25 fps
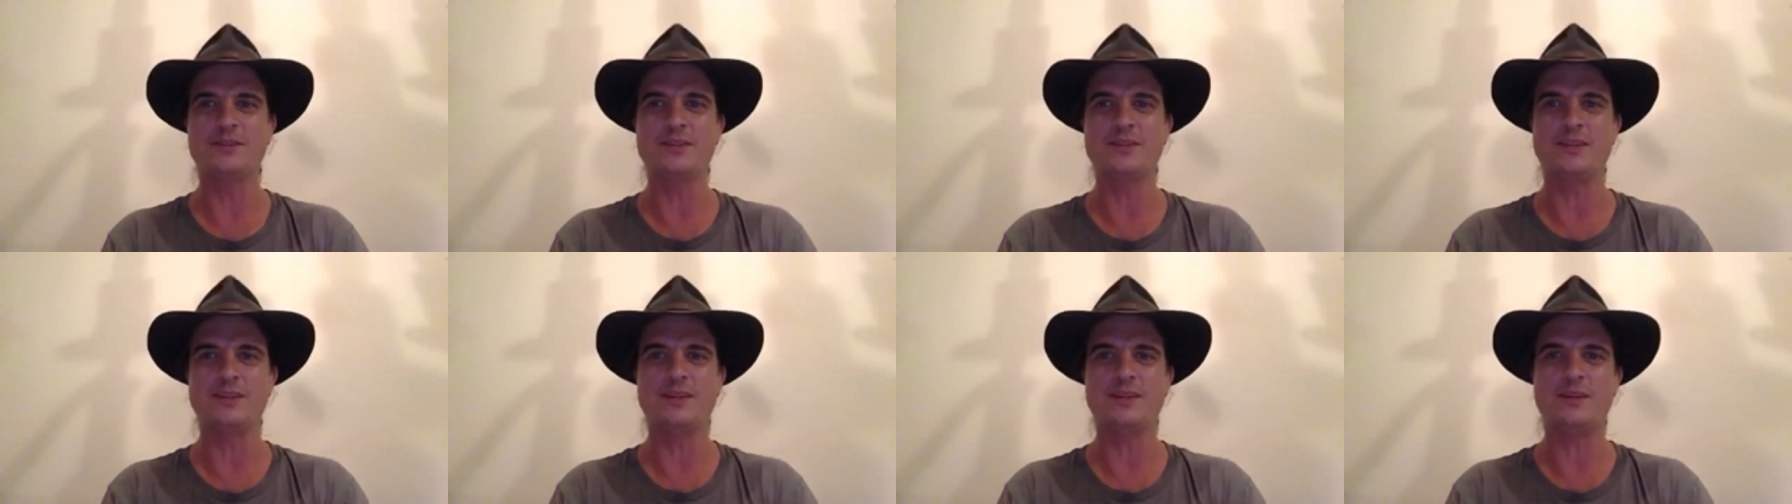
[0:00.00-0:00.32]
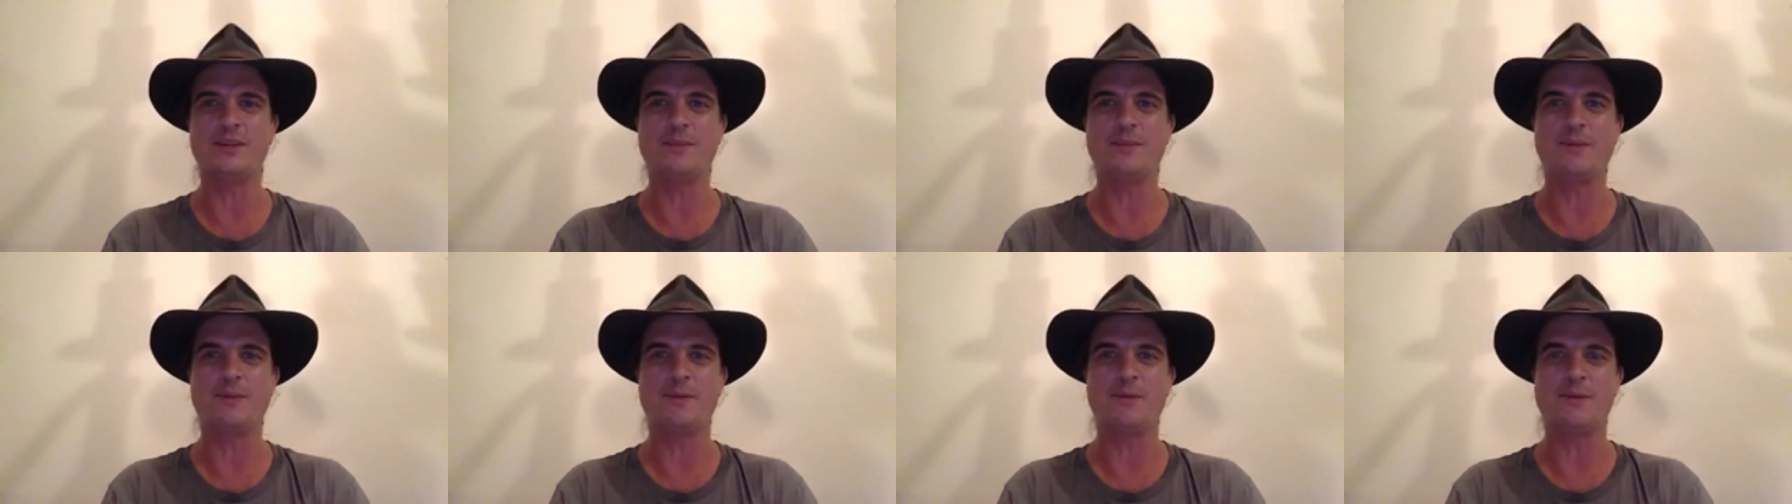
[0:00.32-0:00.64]
he
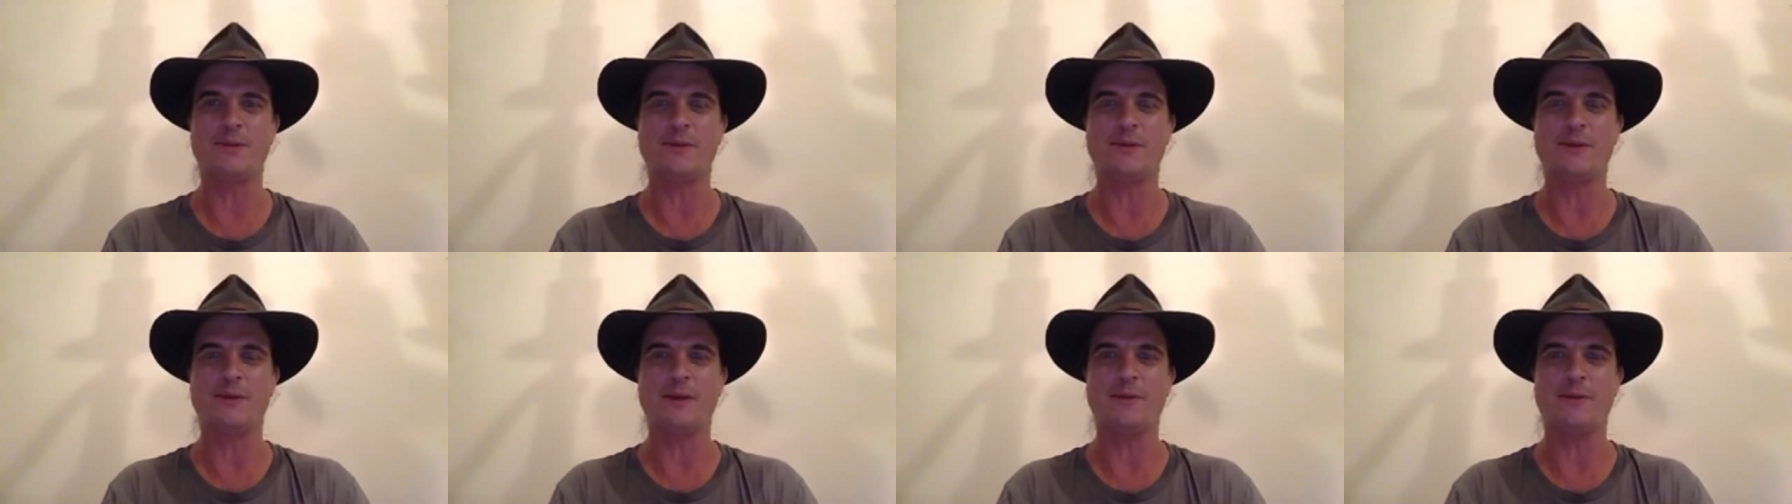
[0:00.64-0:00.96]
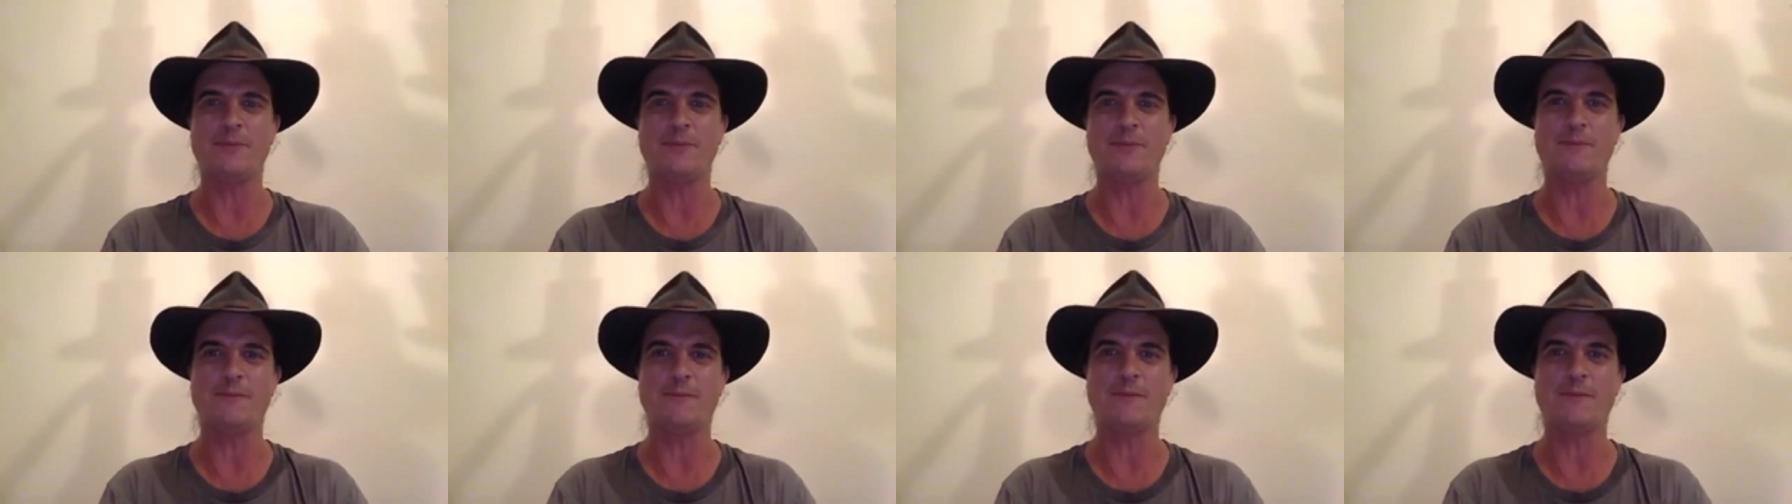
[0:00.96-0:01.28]
probably won't
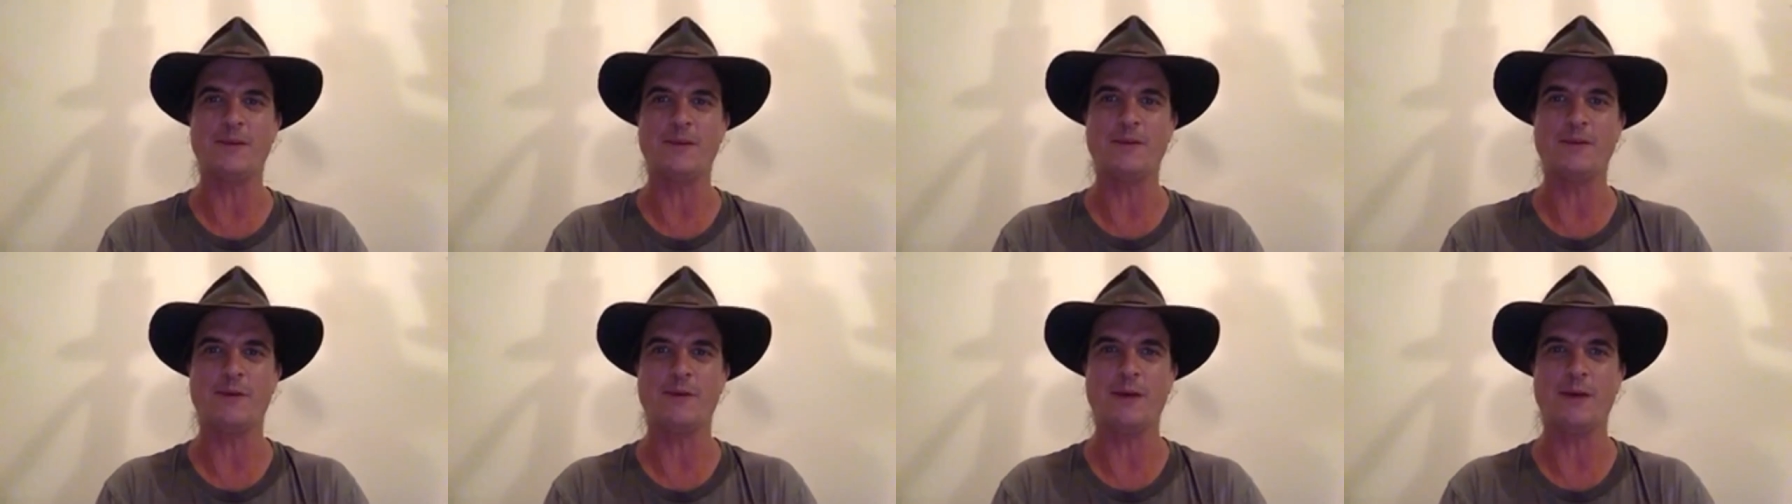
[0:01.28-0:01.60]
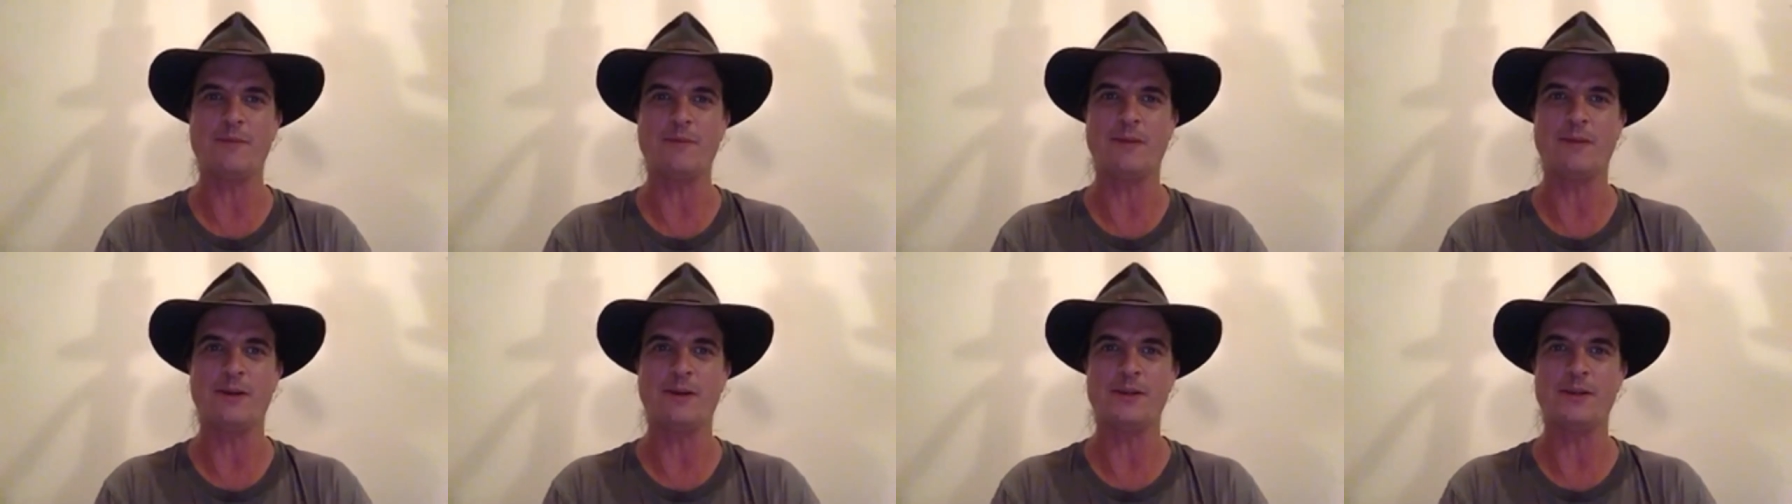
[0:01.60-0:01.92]
won't
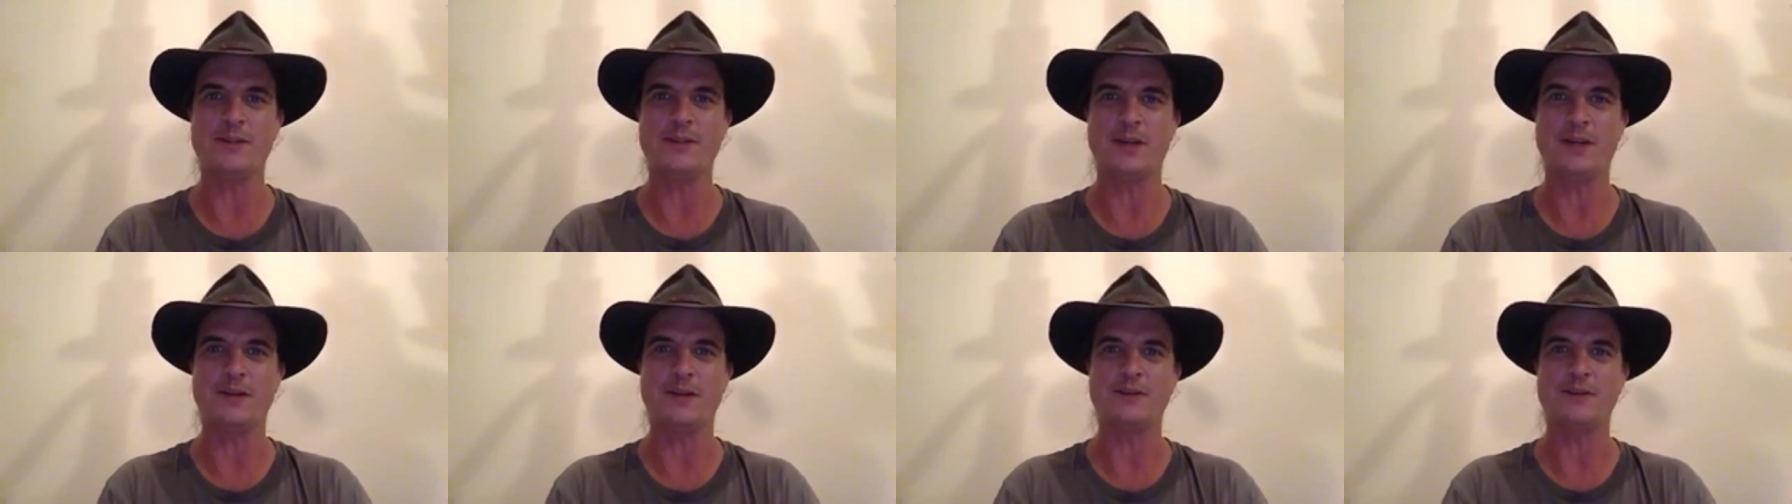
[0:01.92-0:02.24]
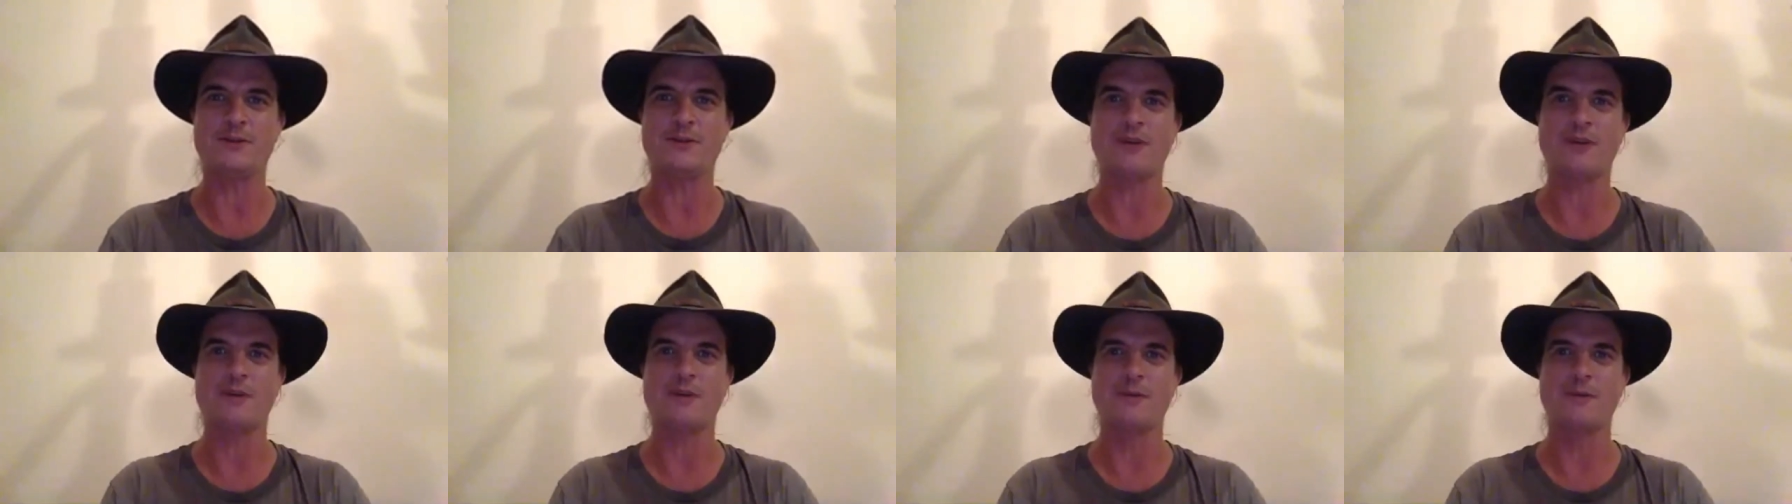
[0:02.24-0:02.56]
blow his own
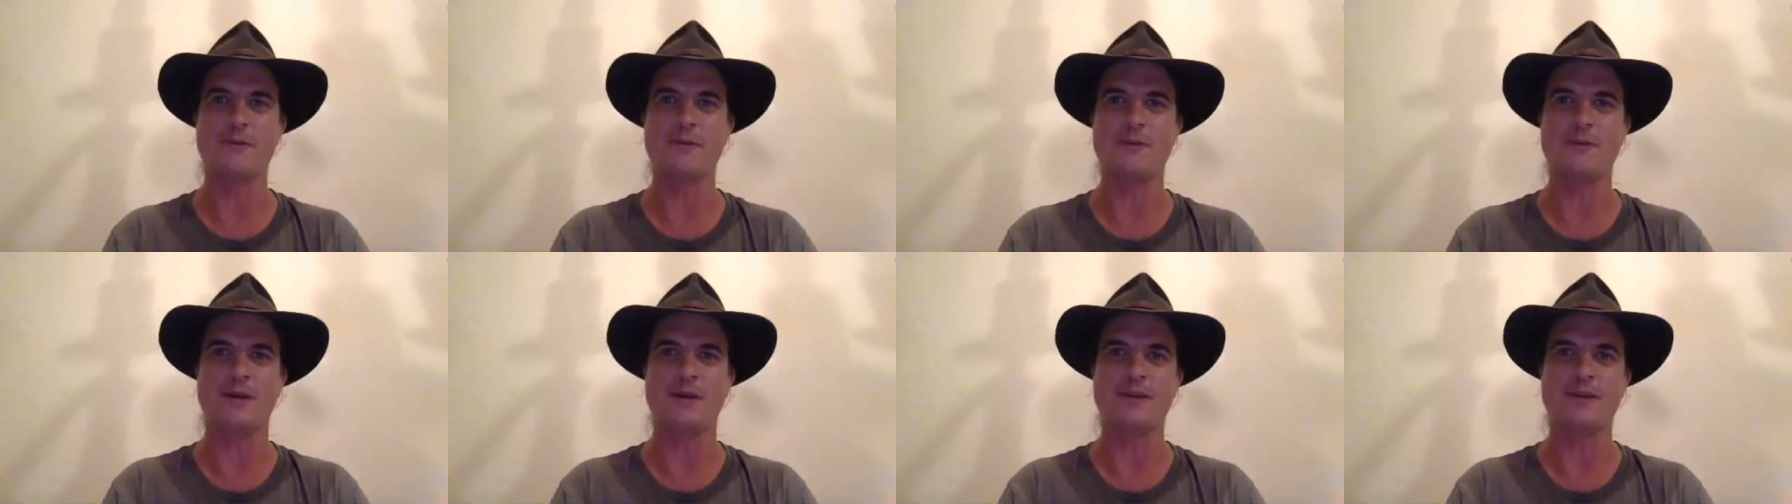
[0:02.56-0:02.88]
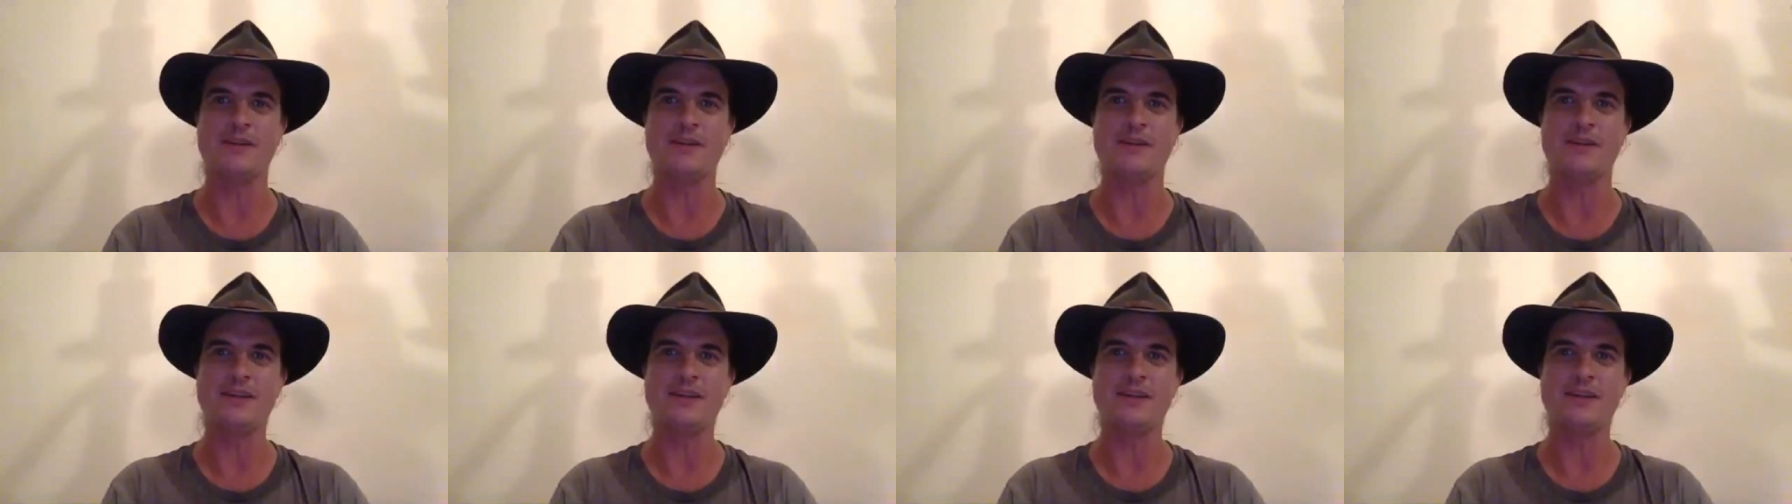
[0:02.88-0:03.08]
trumpet, but